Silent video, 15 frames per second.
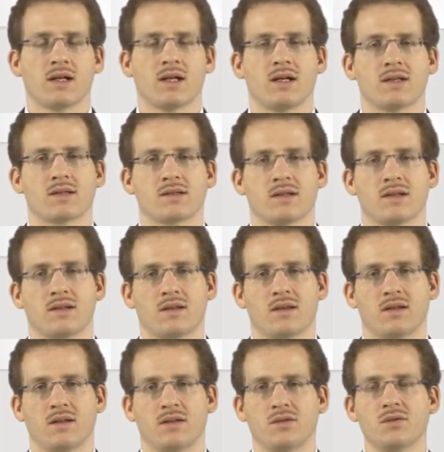is
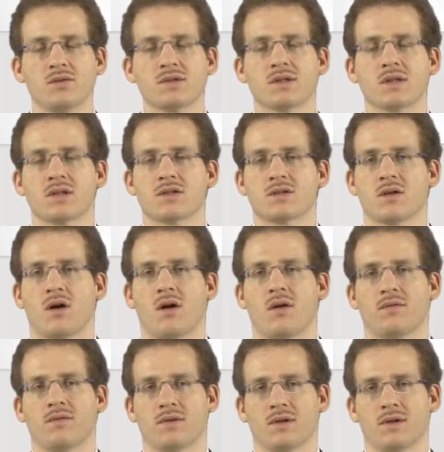the usage
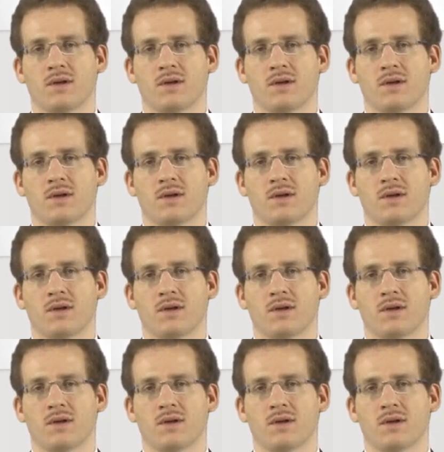of